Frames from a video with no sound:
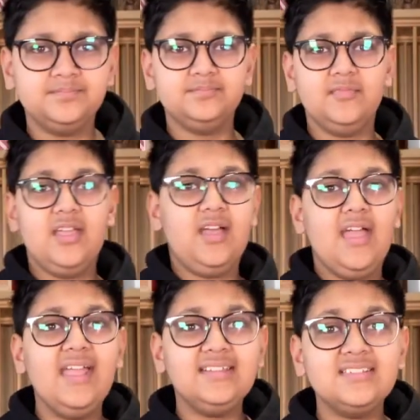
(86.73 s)
Yeah,
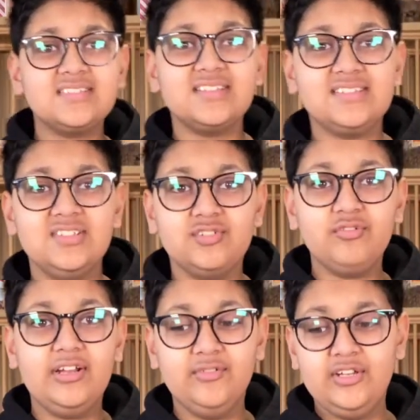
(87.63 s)
8-inch or 6-inch are
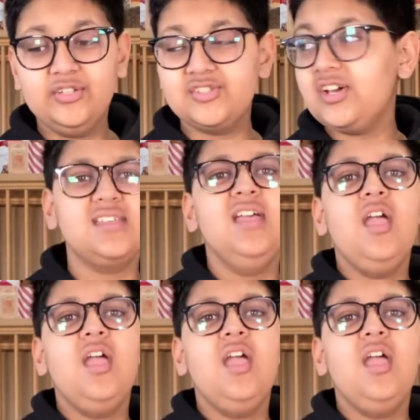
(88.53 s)
really good size.